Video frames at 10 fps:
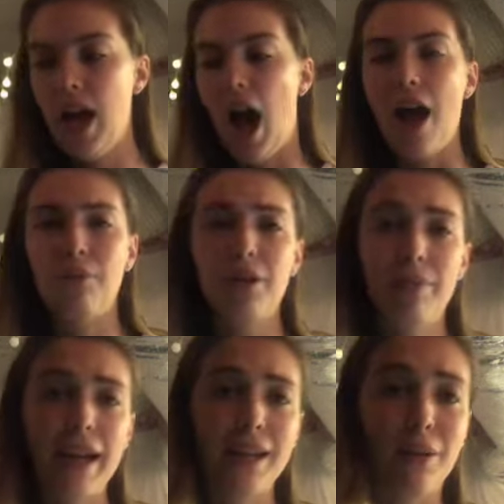I want to
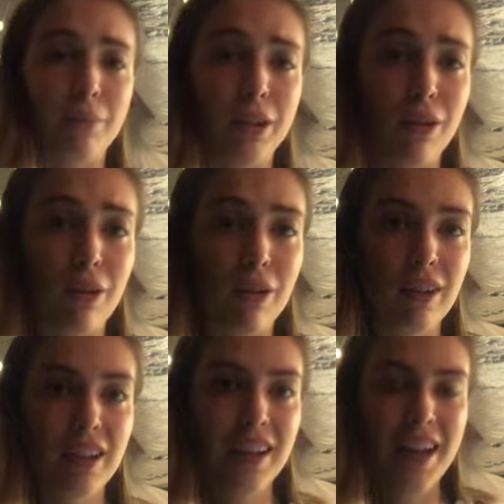paint a mural.